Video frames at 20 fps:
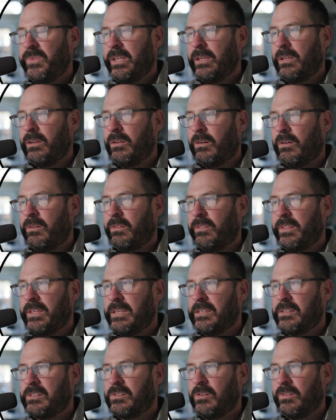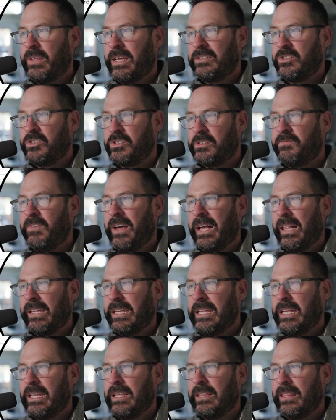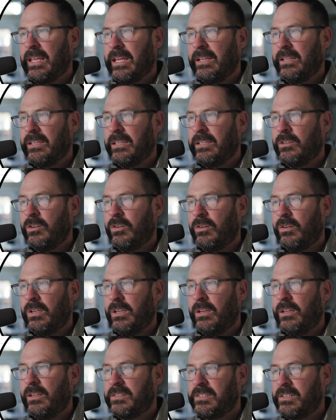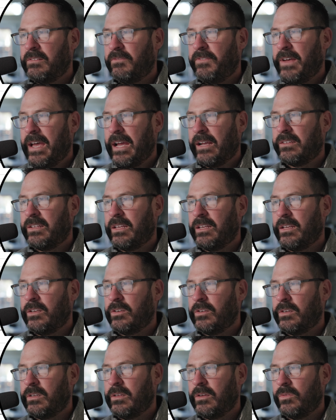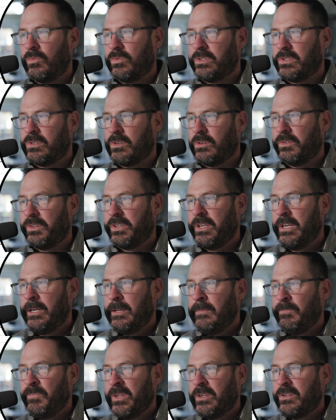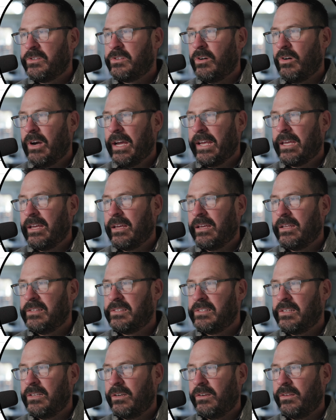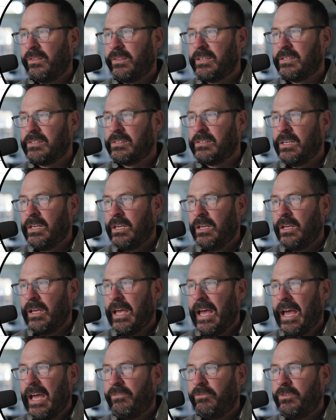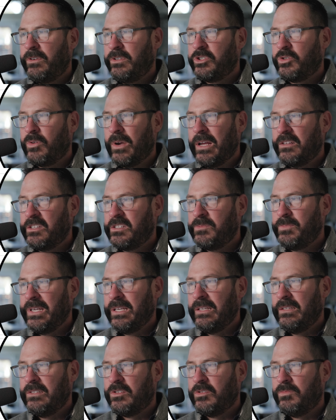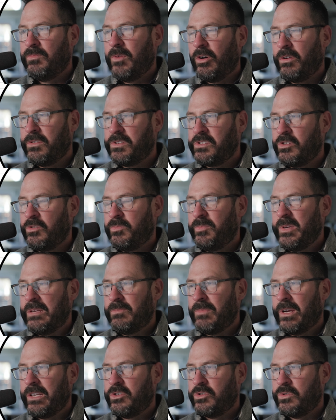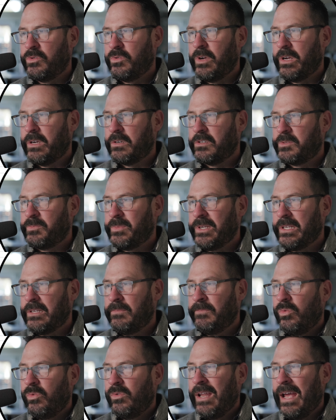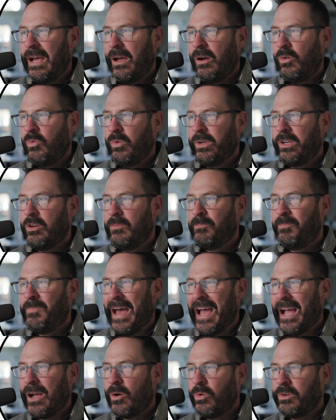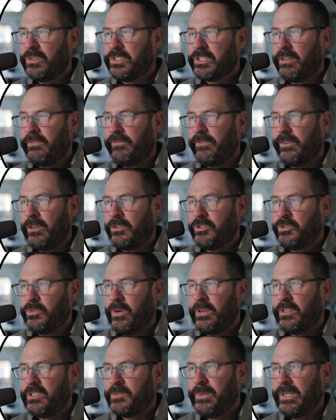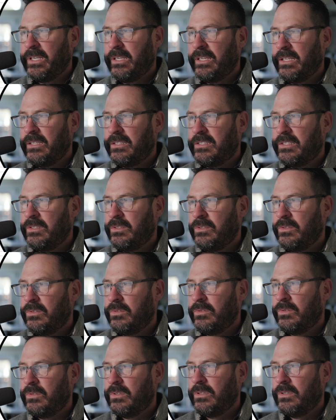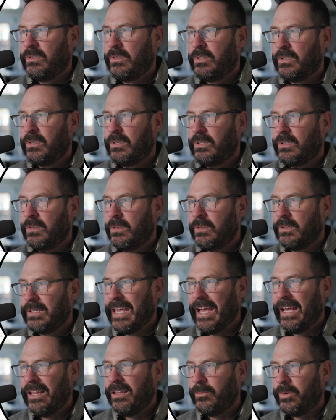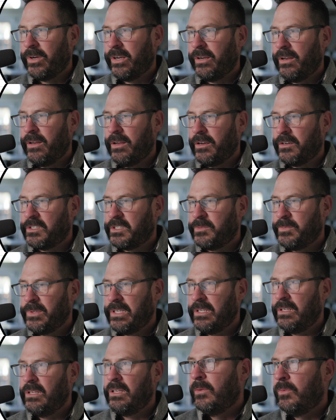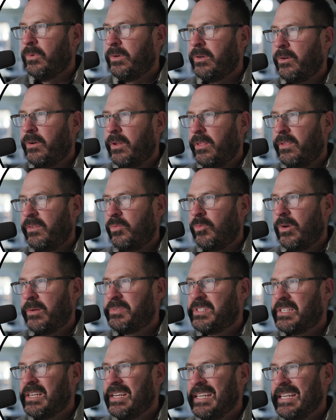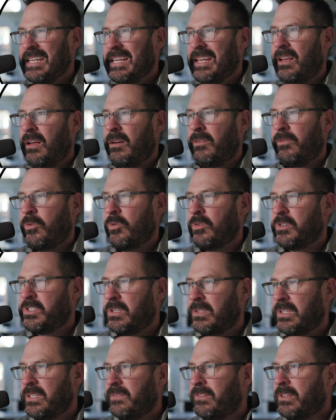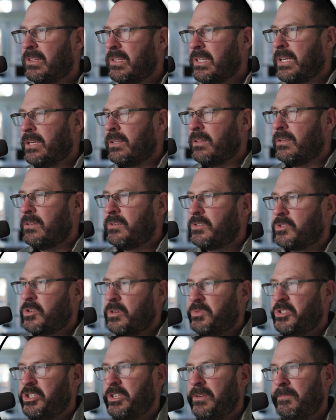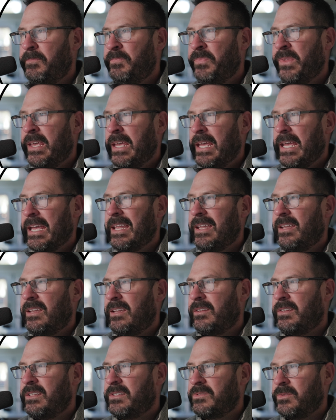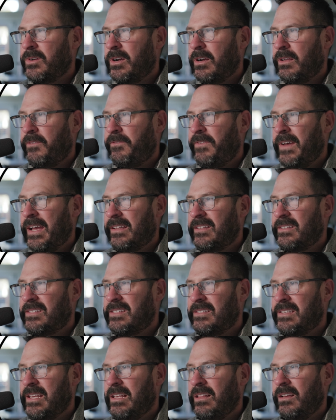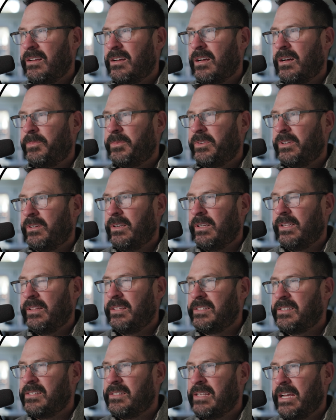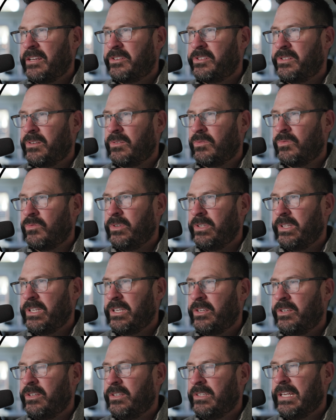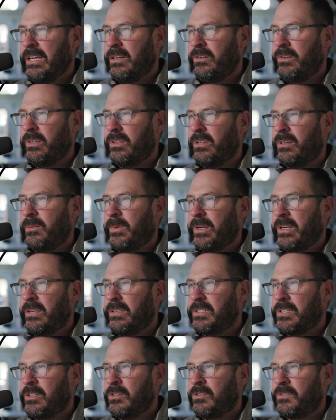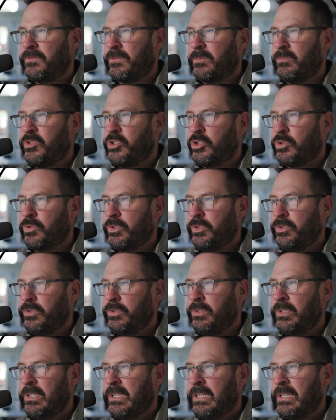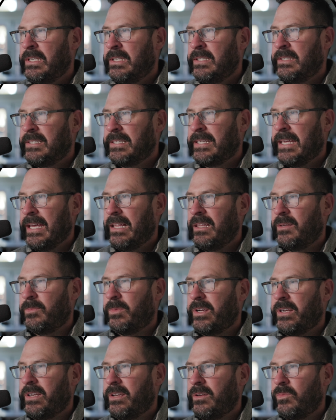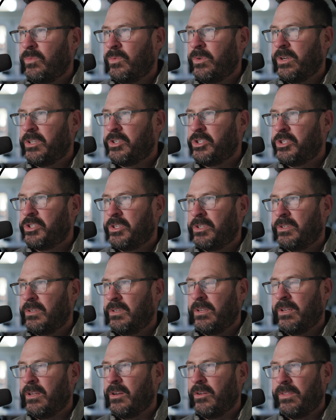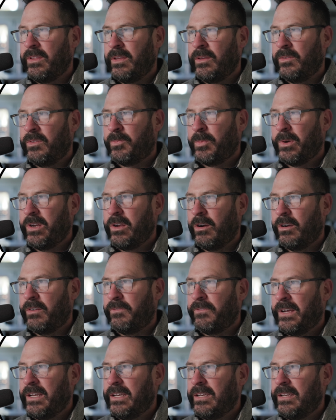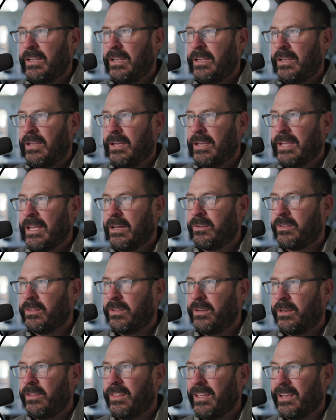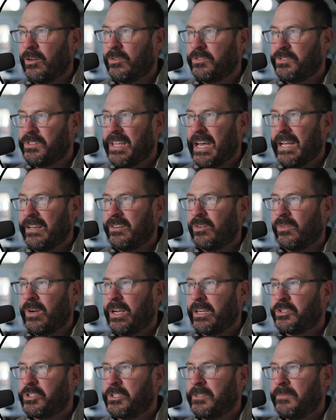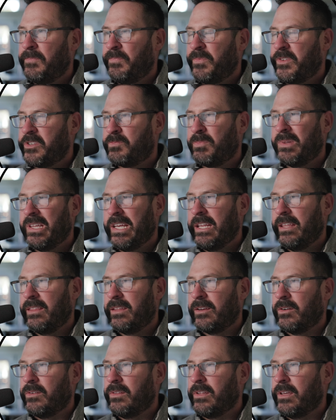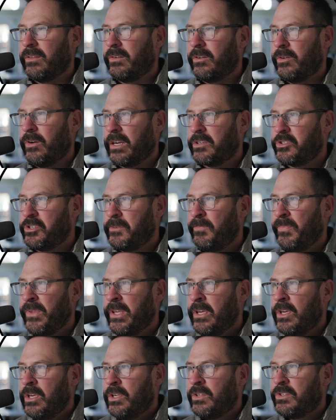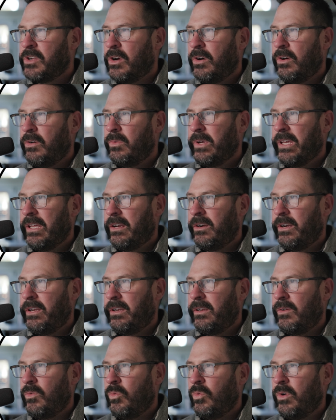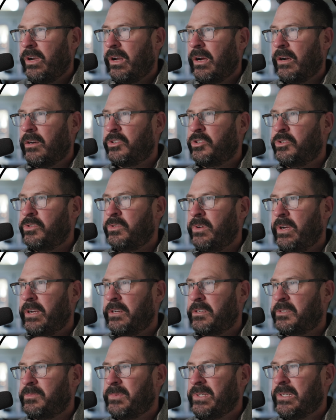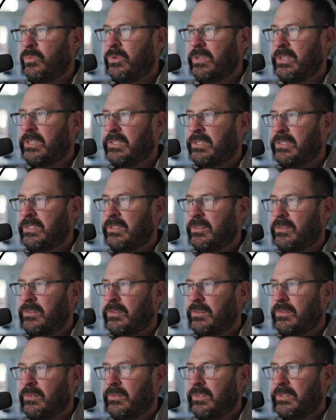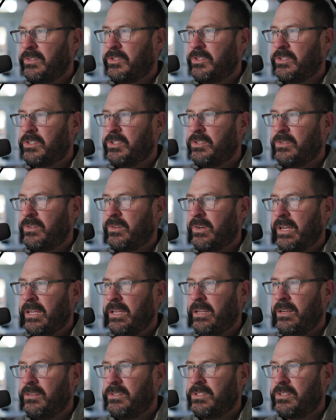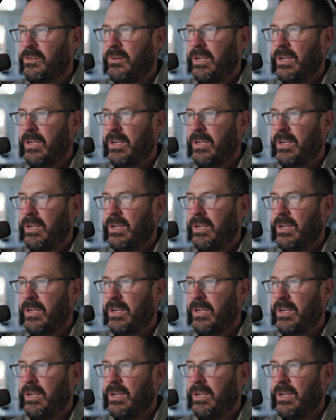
in all of these. So that's just validating that no, it is in fact a good result. So I can consider this average ground speed to also be my true airspeed. Now we backwards convert true airspeed into calibrated airspeed. We go to this website. Of course, I'll leave the link in the description, and disregard the fact this says helicopter. This is actually a really good calculator because it goes from true to calibrated, which, you know, it's pretty hard to find a calculator that goes that direction. There's plenty that go the other direction. So we enter in what our true airspeed was. So let's just do it right here. So